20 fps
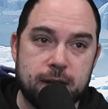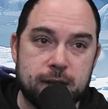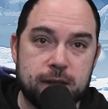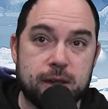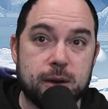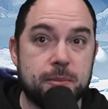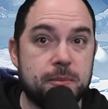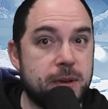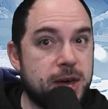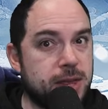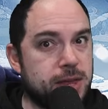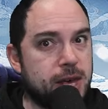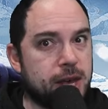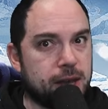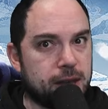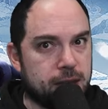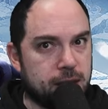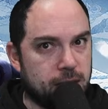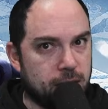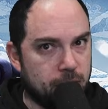The
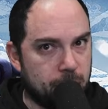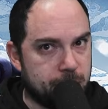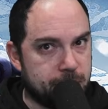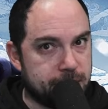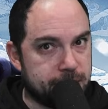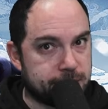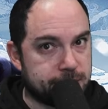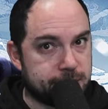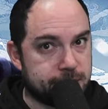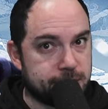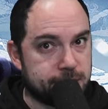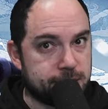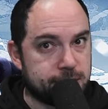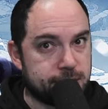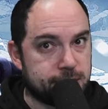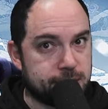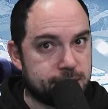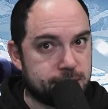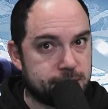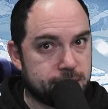mythic gear
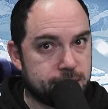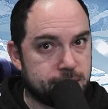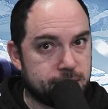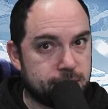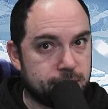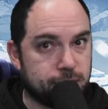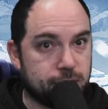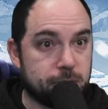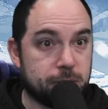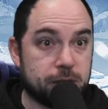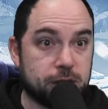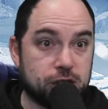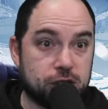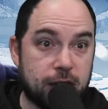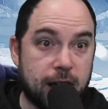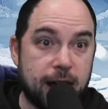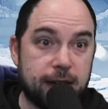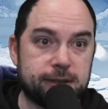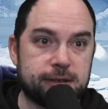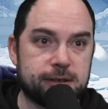pieces from the
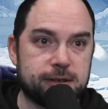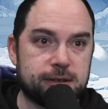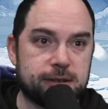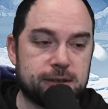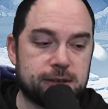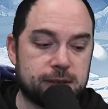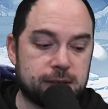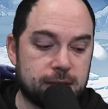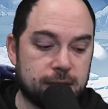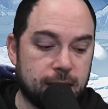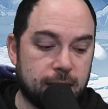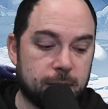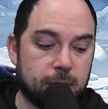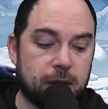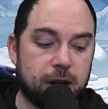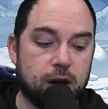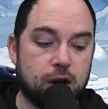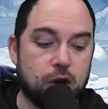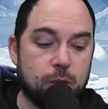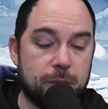chests that I'm
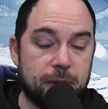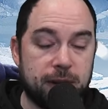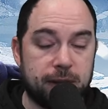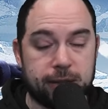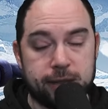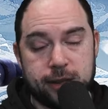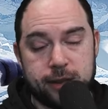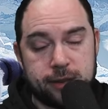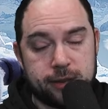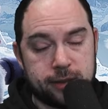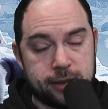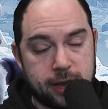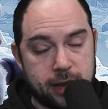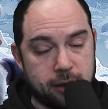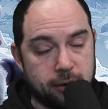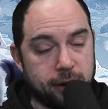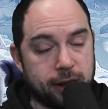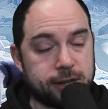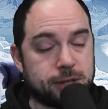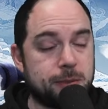going to open and the
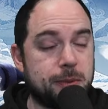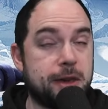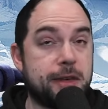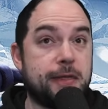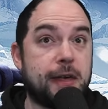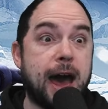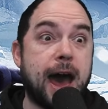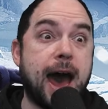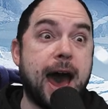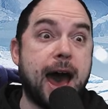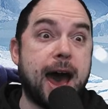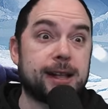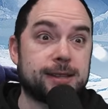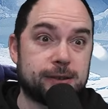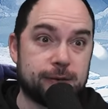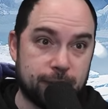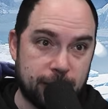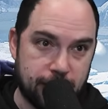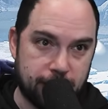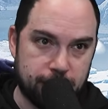gear XP,
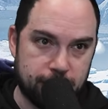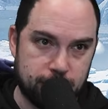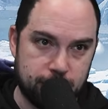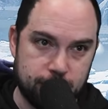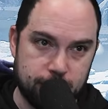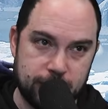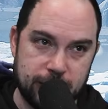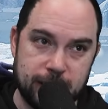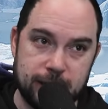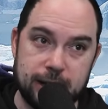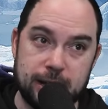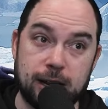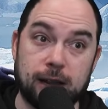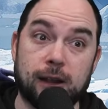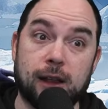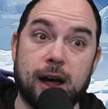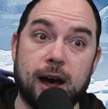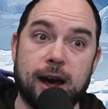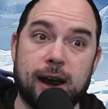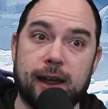that's value to me. Need a
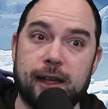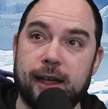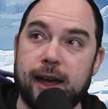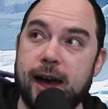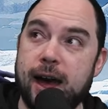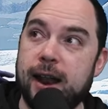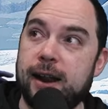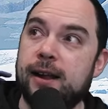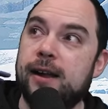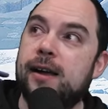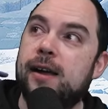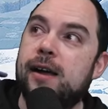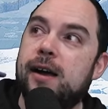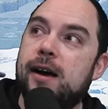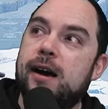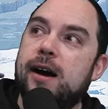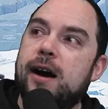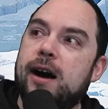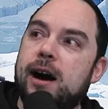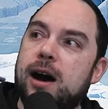lot of that.
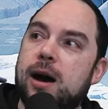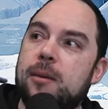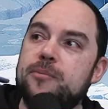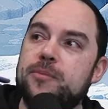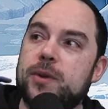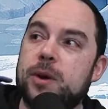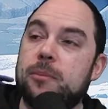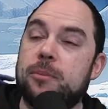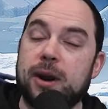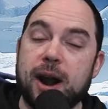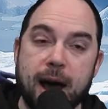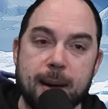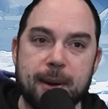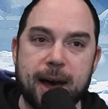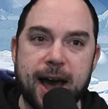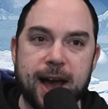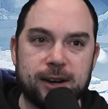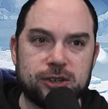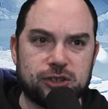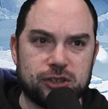But I'm
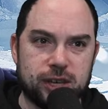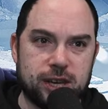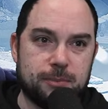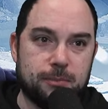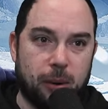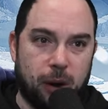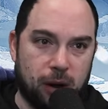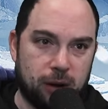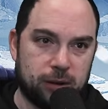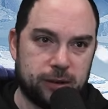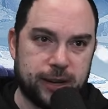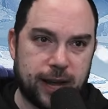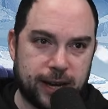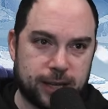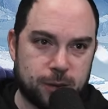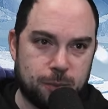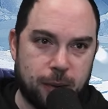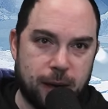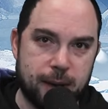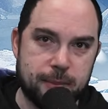actually
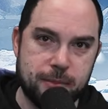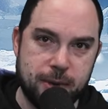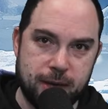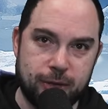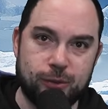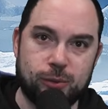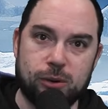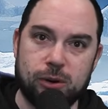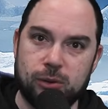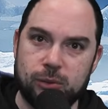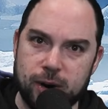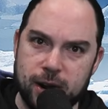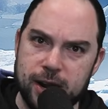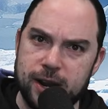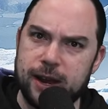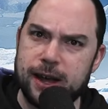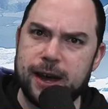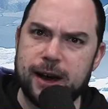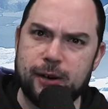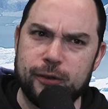bottlenecked by mithril
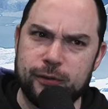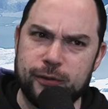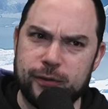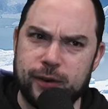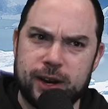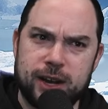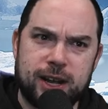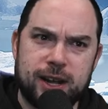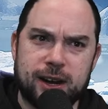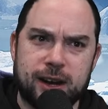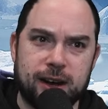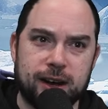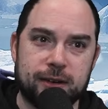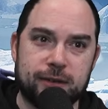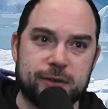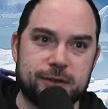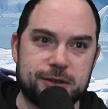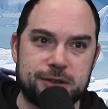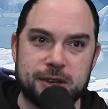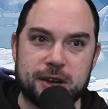right now, funny
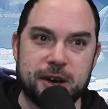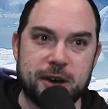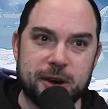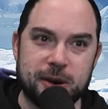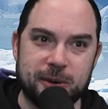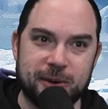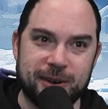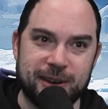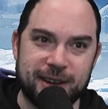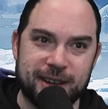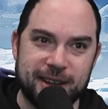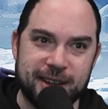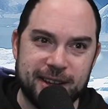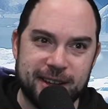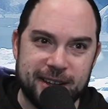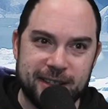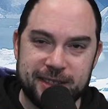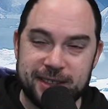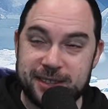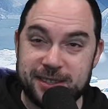enough. So
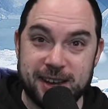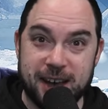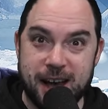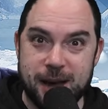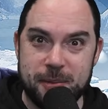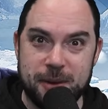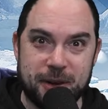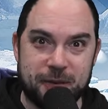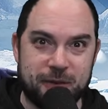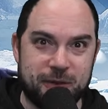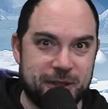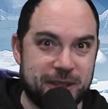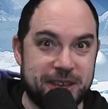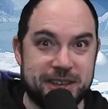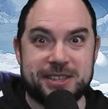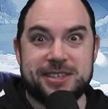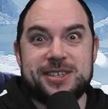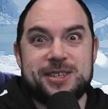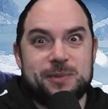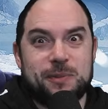the timing for
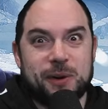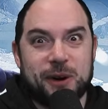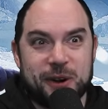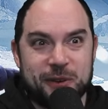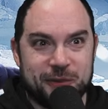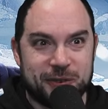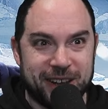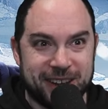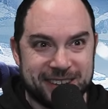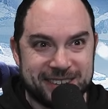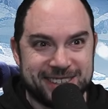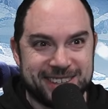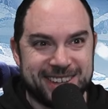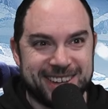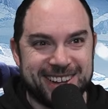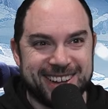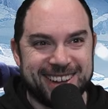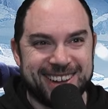this is perfect.